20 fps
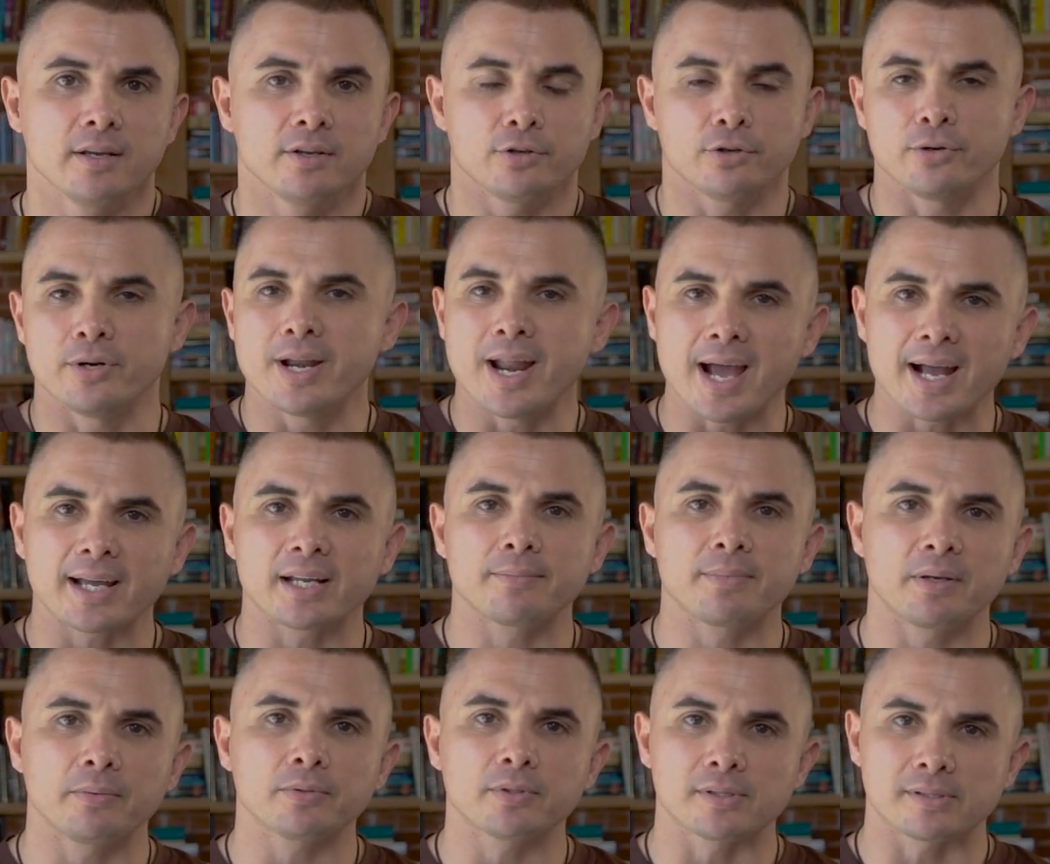You're not going to
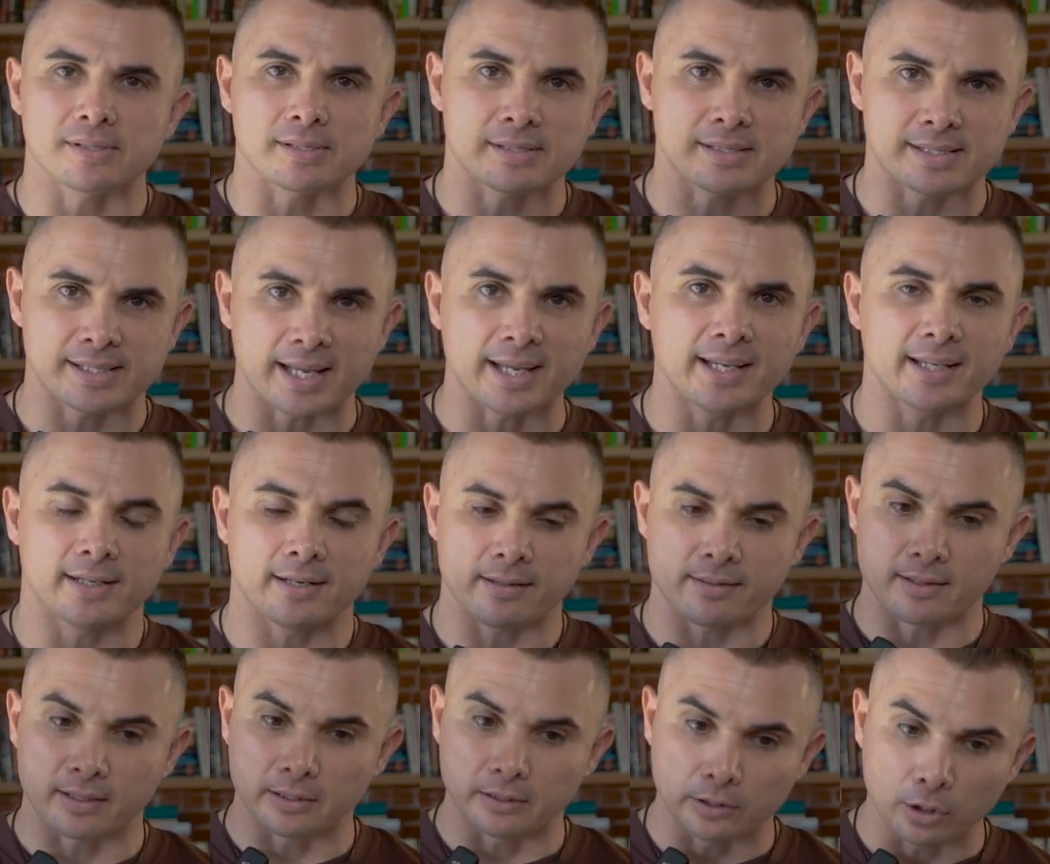be able to sustain
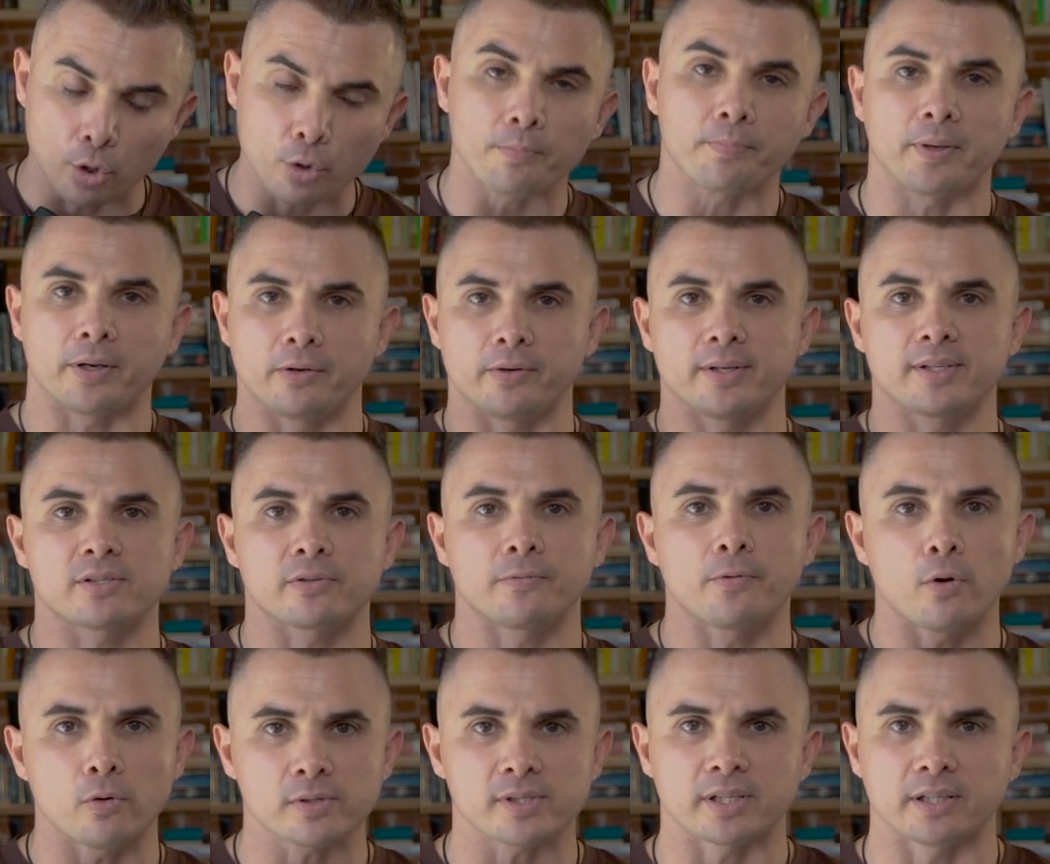the low periods
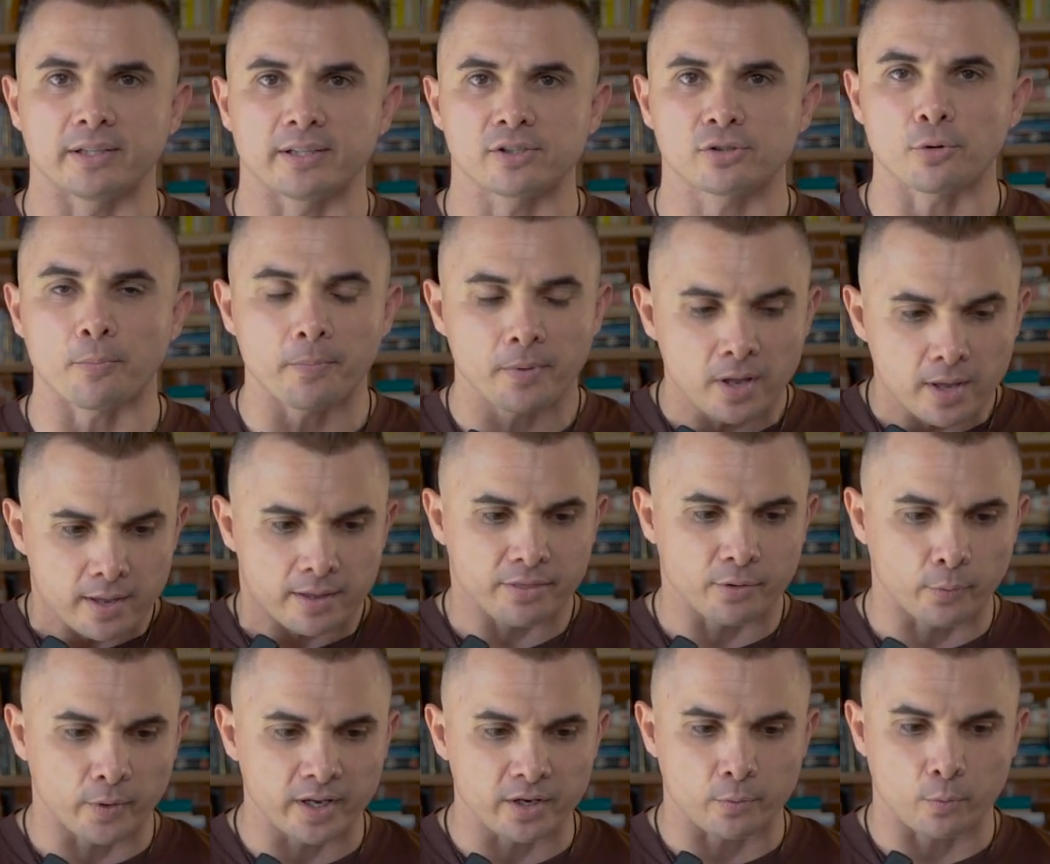of wholesaling. So
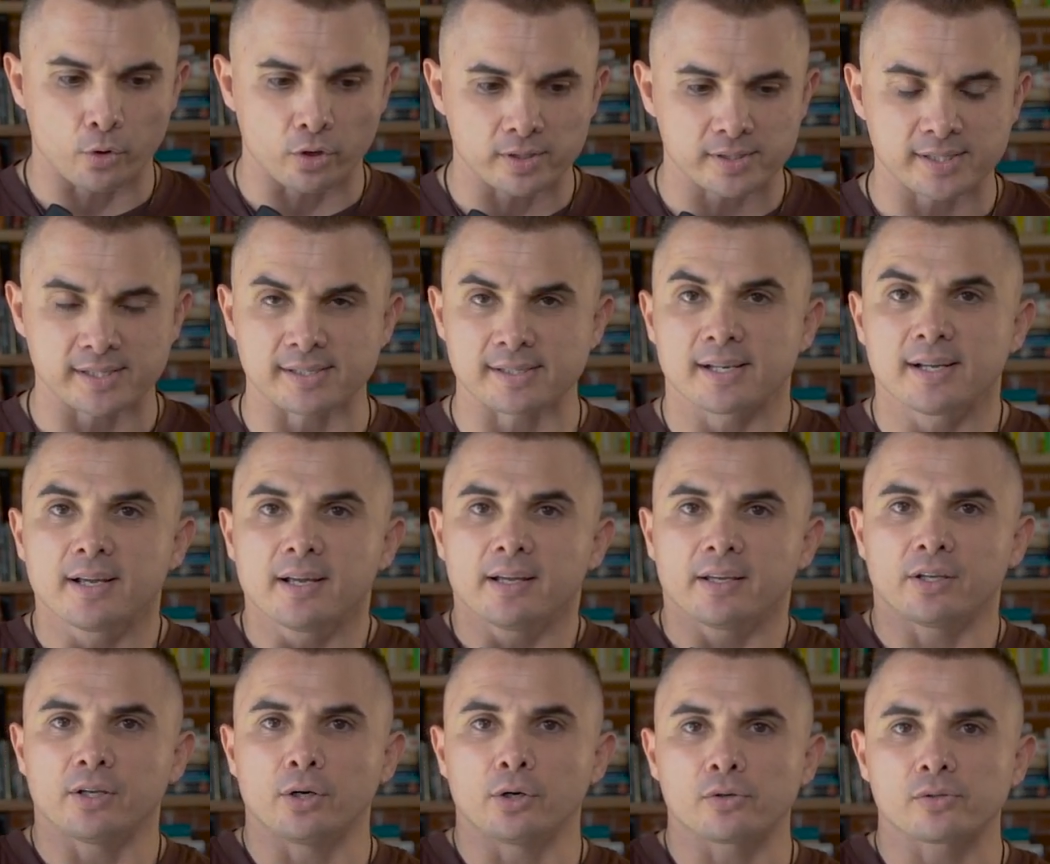the way it works is,
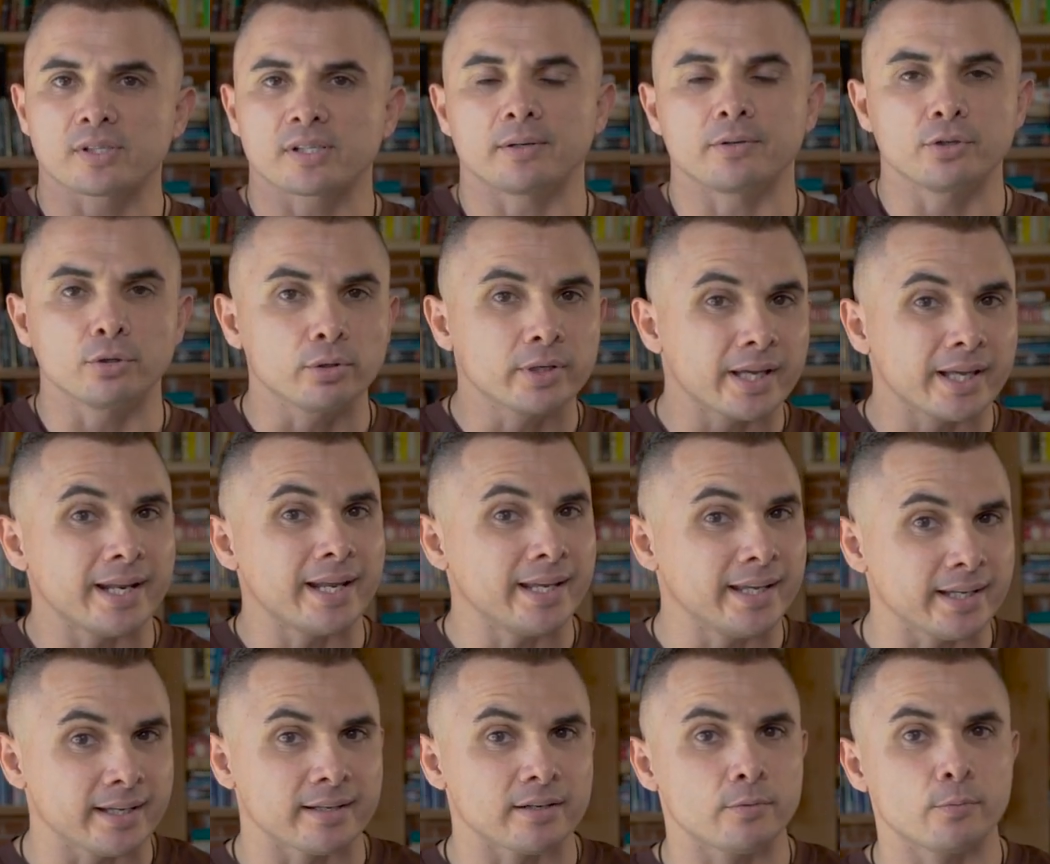so you'll get
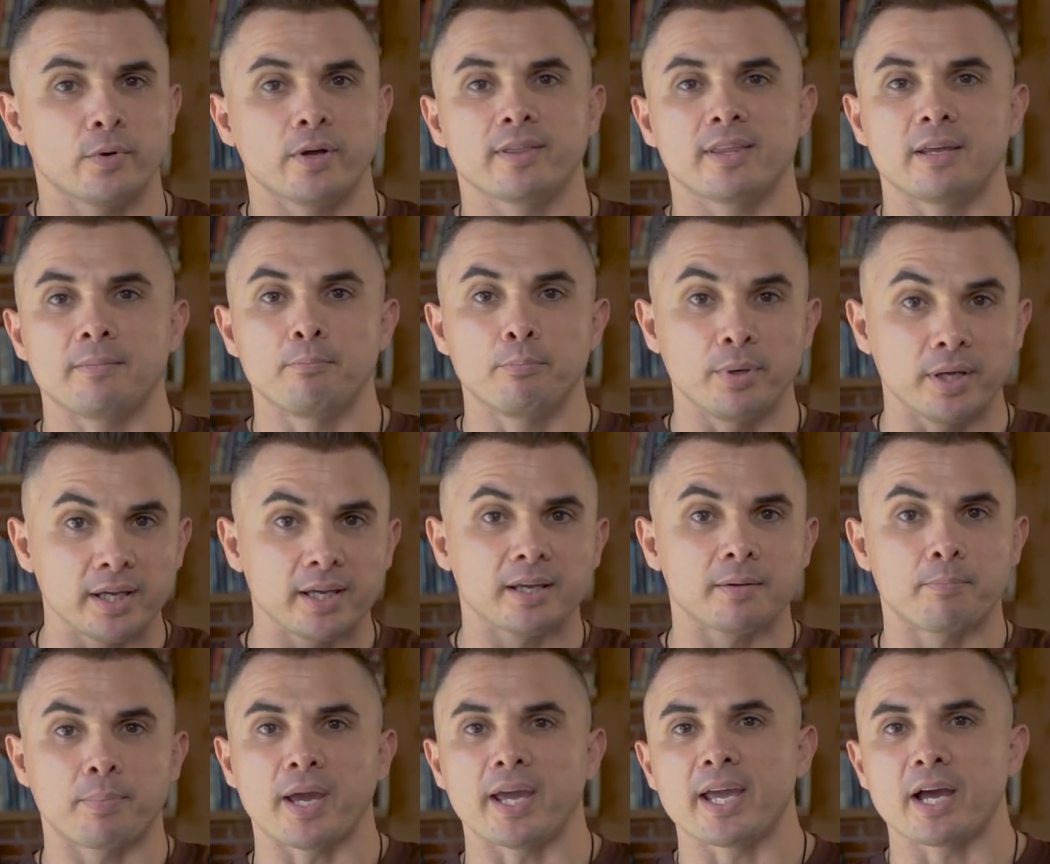hit with a
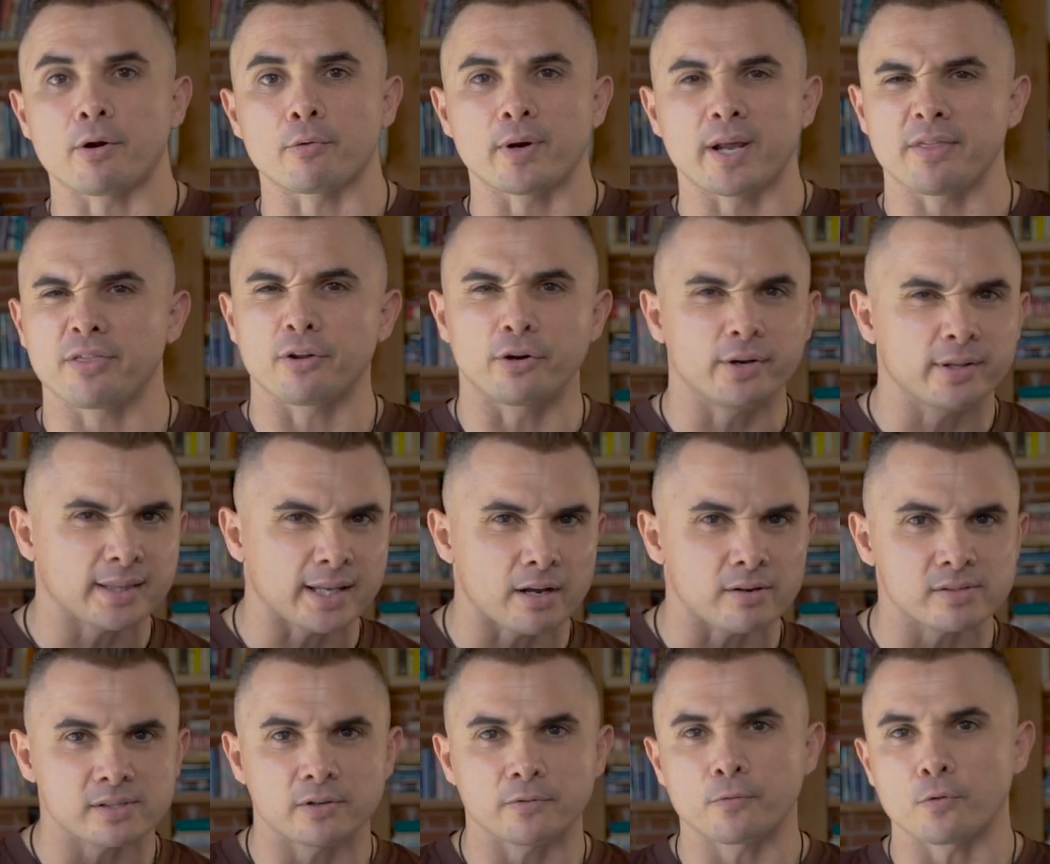big payout, right?
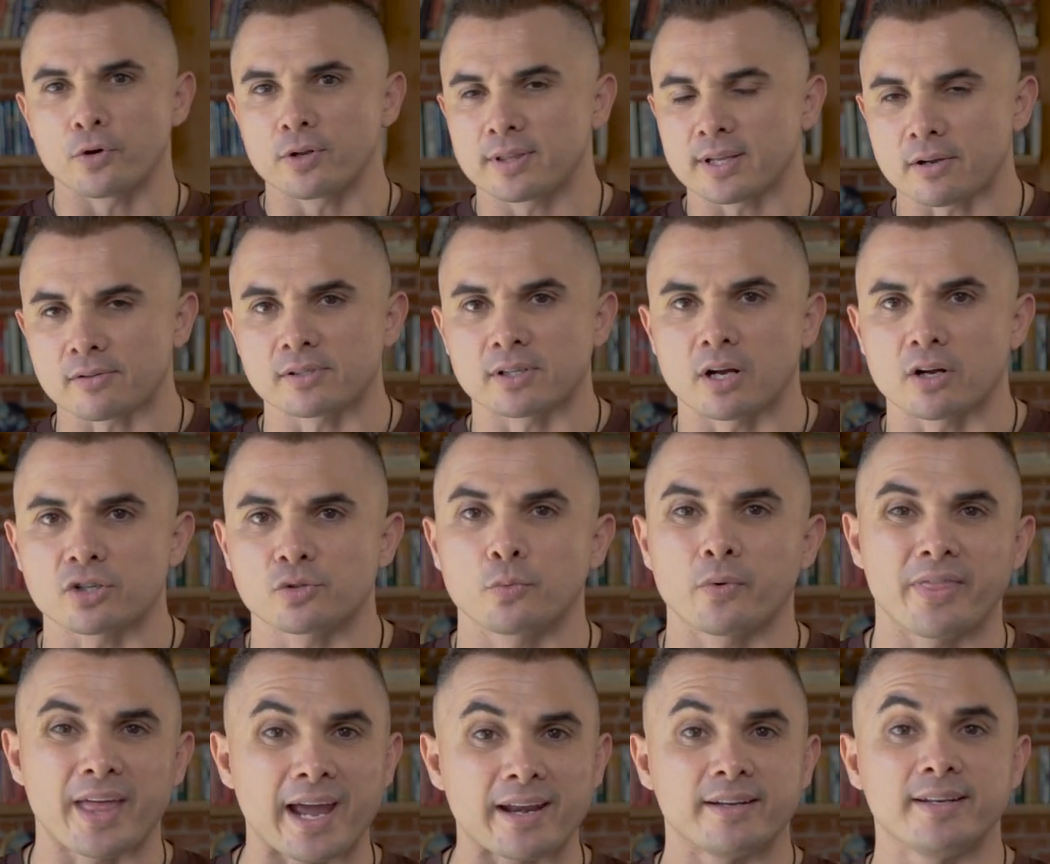$30,000, $40,000.
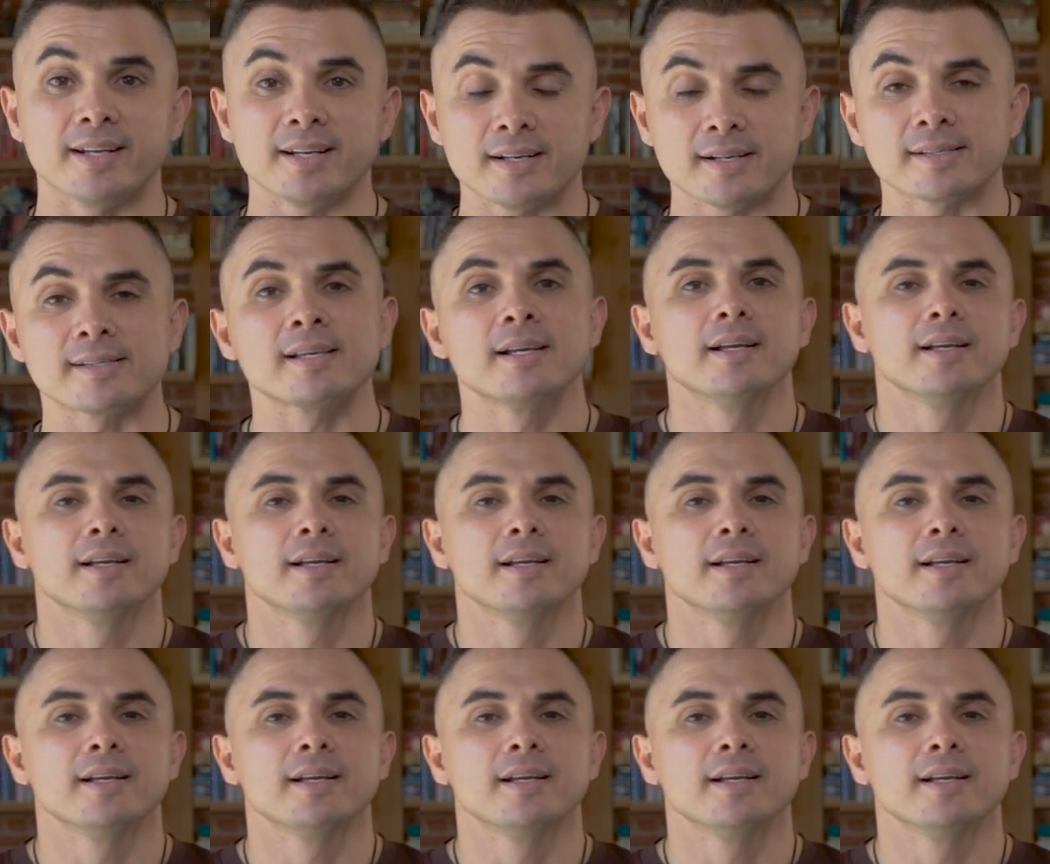What that does